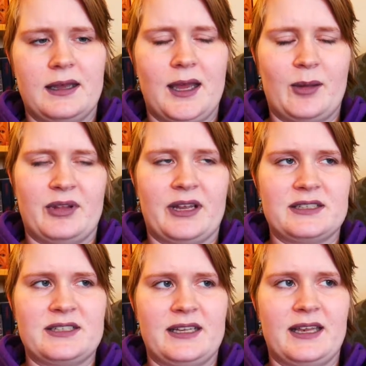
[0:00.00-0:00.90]
I'm not gonna
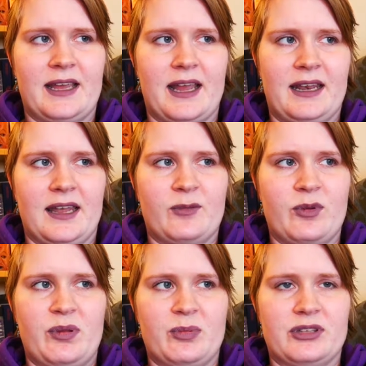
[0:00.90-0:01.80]
say like I like when
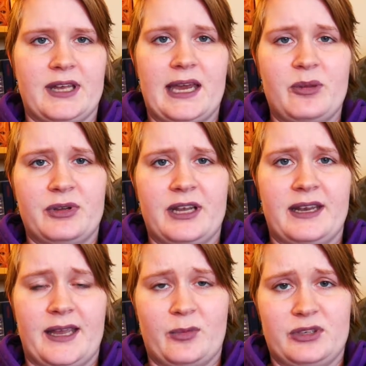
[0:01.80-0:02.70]
people die, but I
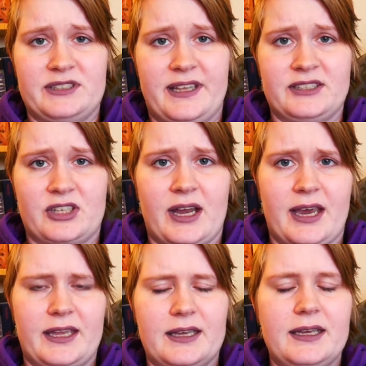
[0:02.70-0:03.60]
like when the stakes are
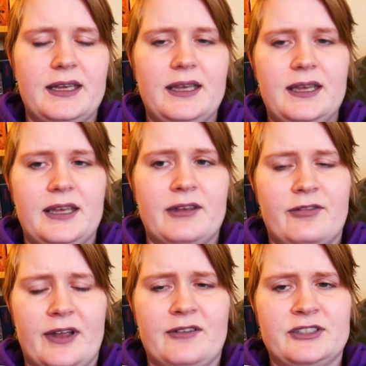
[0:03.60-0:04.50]
high. If
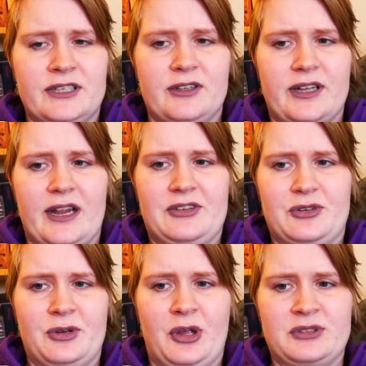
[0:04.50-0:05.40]
every single character
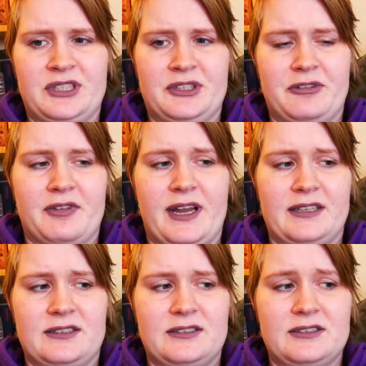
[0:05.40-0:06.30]
who goes into the
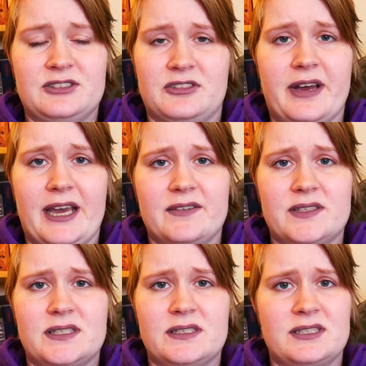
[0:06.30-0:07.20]
fight
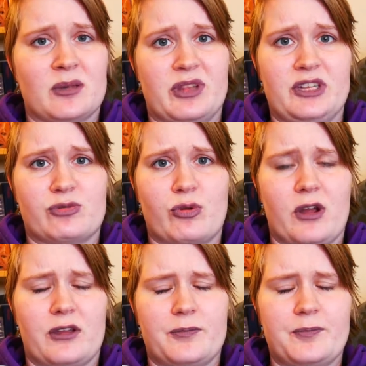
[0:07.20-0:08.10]
survives, something is
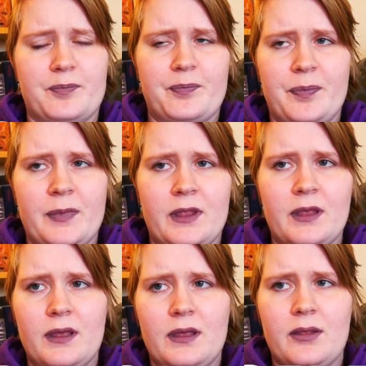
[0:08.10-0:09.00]
wrong.
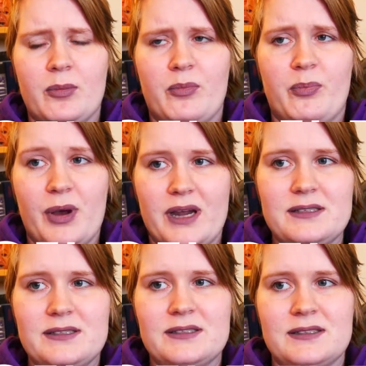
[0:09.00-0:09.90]

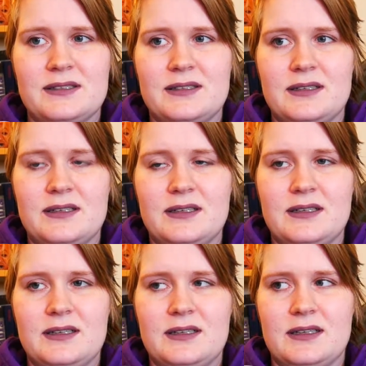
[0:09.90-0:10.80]
But
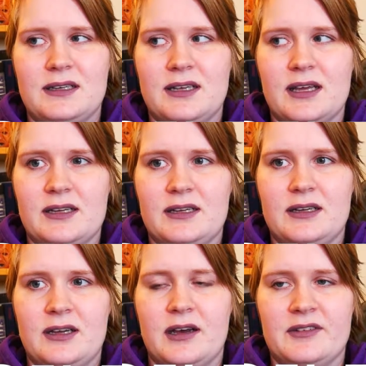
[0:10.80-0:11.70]
none
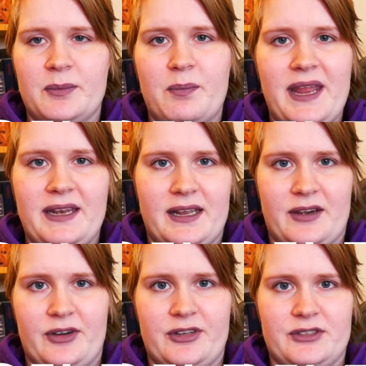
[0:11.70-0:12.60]
of the main
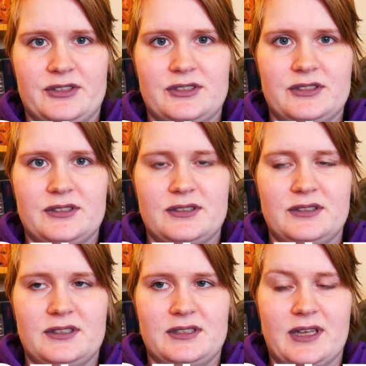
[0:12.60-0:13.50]
characters
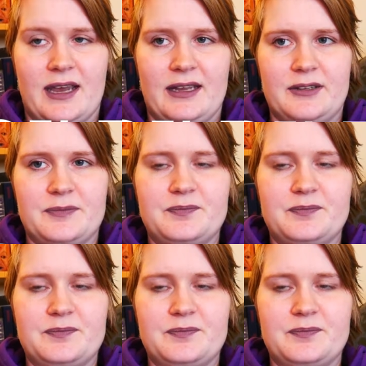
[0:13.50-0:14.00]
died.